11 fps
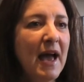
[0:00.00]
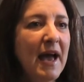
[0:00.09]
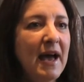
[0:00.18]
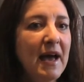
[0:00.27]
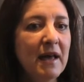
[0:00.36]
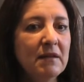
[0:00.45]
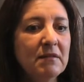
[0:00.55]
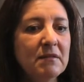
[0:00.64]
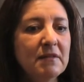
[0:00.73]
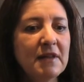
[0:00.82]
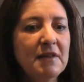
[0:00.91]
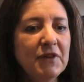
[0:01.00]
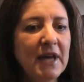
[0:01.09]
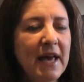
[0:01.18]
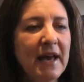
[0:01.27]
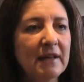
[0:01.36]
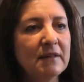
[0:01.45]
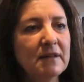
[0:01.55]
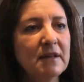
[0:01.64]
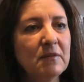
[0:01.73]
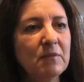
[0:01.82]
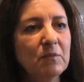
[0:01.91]
and they forget
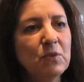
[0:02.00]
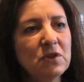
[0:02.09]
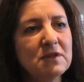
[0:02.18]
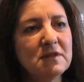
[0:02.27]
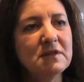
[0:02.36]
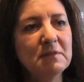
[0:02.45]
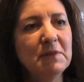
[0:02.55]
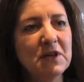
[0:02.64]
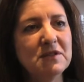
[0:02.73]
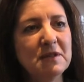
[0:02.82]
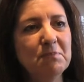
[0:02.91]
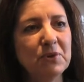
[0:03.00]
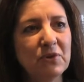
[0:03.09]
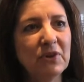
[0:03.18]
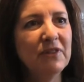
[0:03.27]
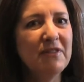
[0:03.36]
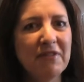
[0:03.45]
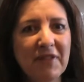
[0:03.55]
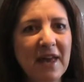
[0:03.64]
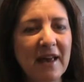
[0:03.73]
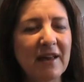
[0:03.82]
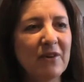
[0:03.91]
that what's the most important
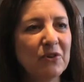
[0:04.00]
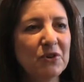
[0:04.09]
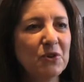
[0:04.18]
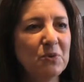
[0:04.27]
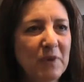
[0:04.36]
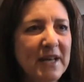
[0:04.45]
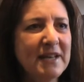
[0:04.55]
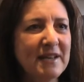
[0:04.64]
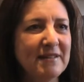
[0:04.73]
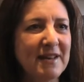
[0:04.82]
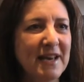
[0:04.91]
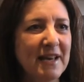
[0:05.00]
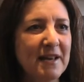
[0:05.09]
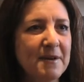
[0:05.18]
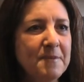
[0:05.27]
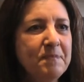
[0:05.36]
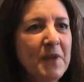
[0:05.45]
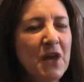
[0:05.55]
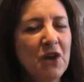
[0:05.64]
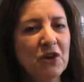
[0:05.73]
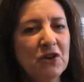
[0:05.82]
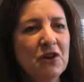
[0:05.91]
thing on your wedding day?
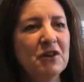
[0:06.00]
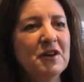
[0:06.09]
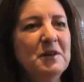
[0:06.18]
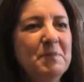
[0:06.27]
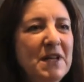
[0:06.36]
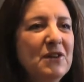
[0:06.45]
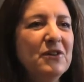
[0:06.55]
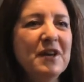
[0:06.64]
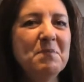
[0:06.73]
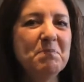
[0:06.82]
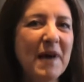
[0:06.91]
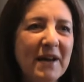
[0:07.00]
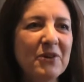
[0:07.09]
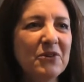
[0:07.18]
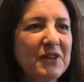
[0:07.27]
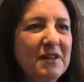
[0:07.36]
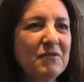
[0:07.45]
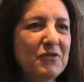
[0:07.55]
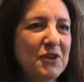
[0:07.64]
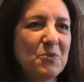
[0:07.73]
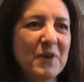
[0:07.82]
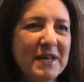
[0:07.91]
You know, you're going to be looking back on it for
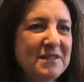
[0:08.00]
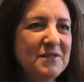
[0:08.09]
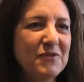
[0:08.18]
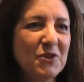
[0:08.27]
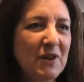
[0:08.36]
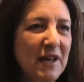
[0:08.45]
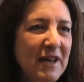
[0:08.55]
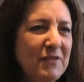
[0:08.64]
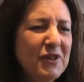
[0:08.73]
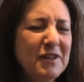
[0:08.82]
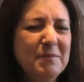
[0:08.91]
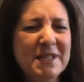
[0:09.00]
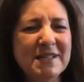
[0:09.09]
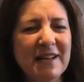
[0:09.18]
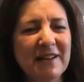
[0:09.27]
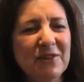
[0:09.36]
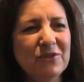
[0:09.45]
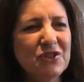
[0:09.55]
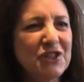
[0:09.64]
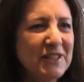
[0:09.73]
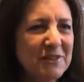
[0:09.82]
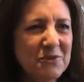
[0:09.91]
the rest of your life. You're going to be telling your
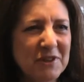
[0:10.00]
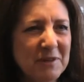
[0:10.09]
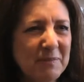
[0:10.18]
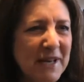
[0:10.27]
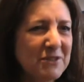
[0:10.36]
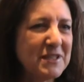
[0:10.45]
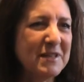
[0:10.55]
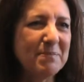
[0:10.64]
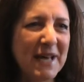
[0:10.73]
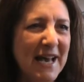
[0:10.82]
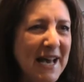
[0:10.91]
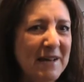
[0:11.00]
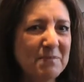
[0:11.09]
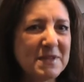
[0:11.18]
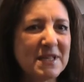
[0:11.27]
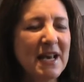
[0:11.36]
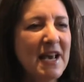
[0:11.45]
children about it perhaps.